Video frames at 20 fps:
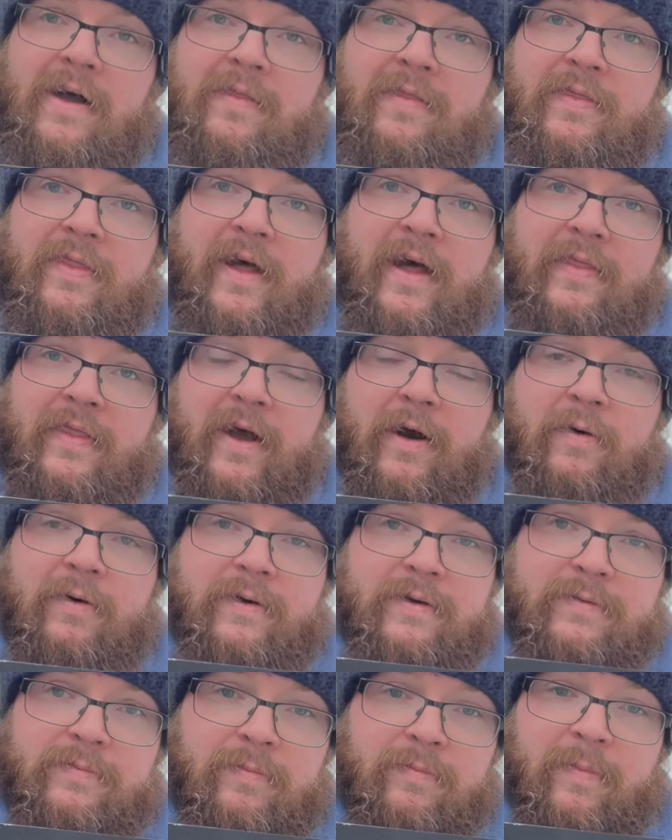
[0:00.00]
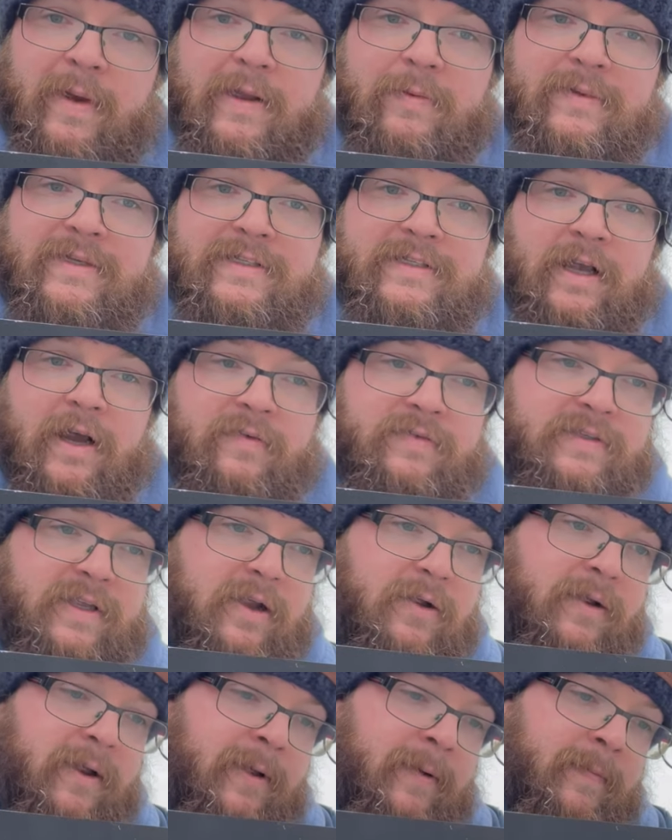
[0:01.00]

that would make me stuff. So